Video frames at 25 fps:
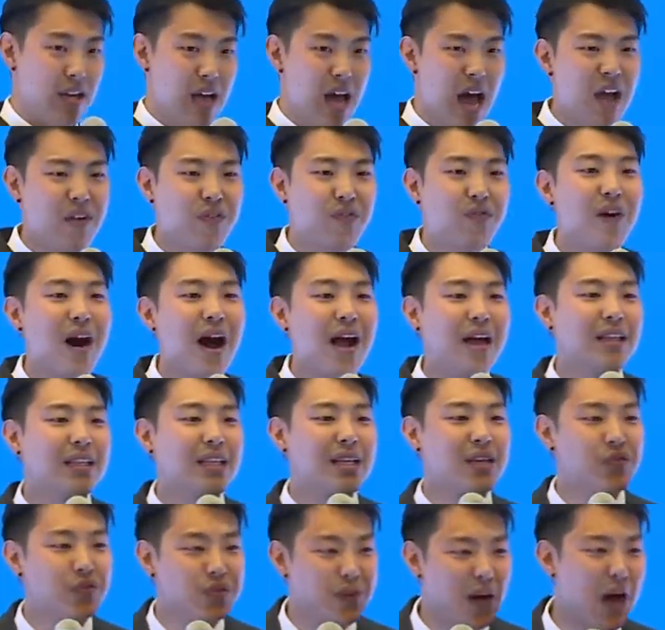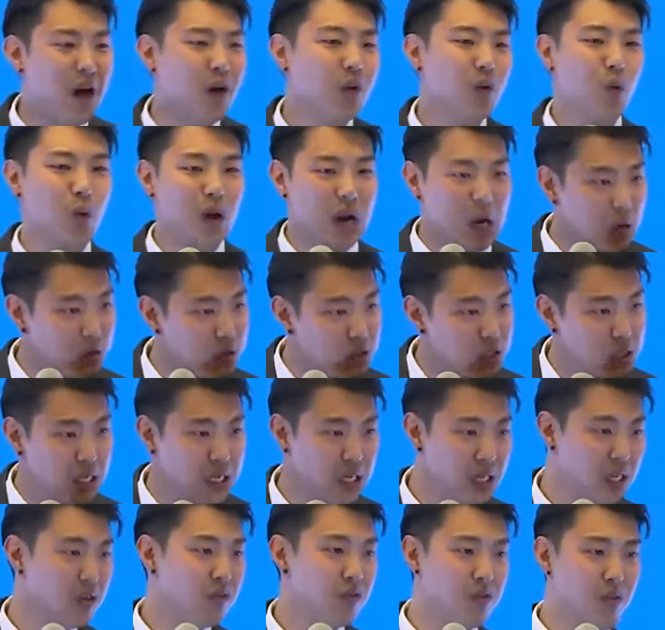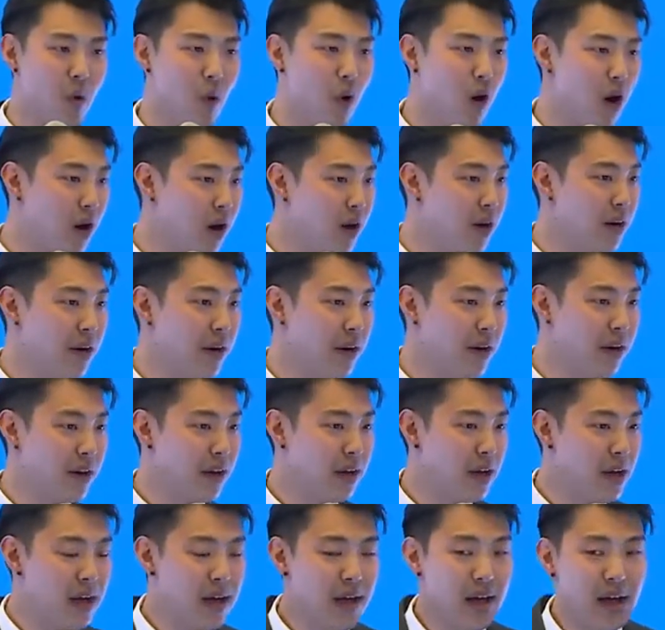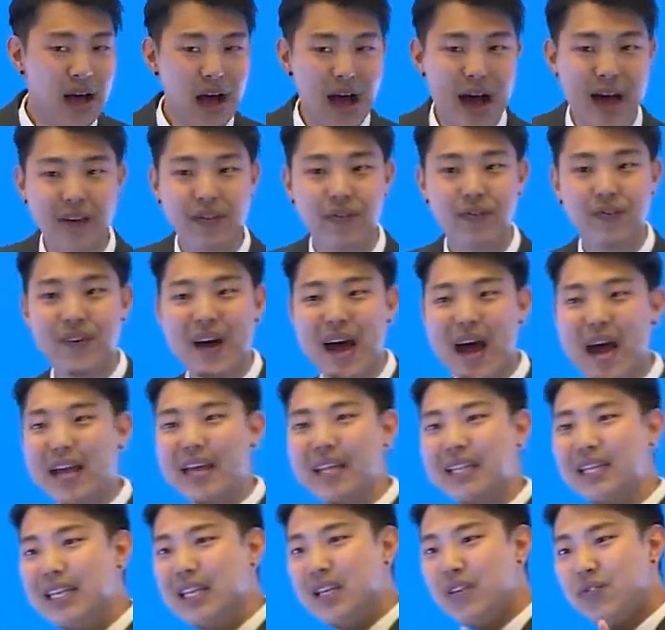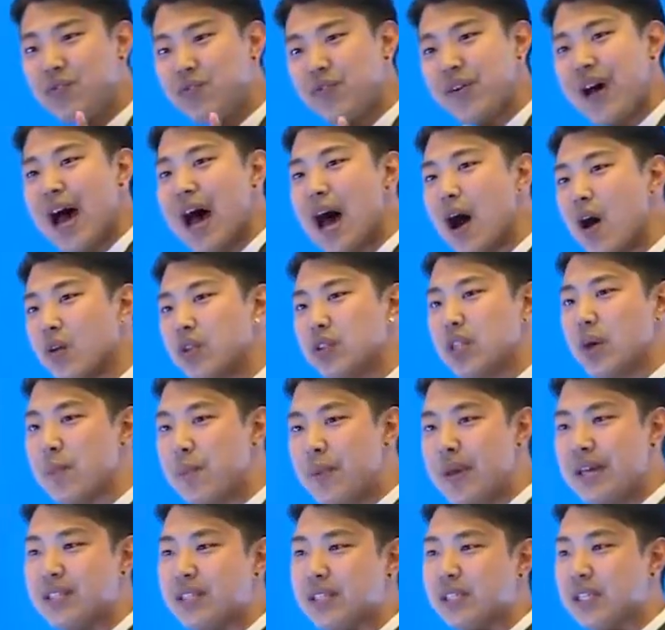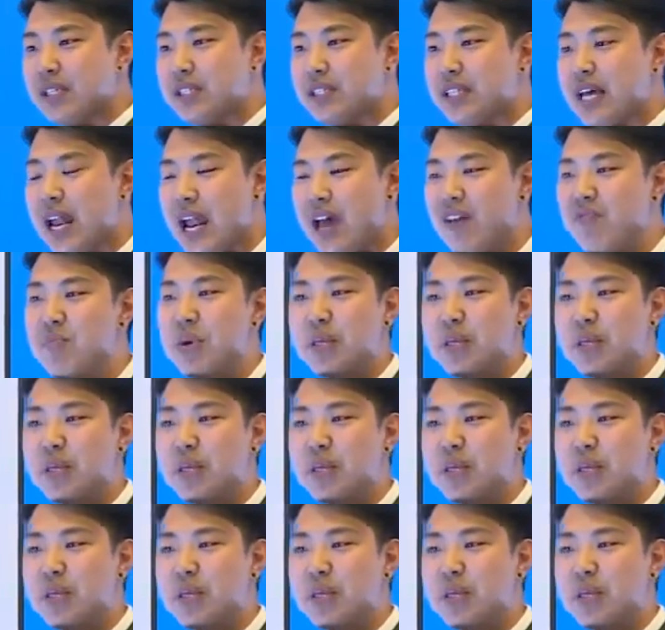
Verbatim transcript: I finally found what I was looking for. I finally found the business that I've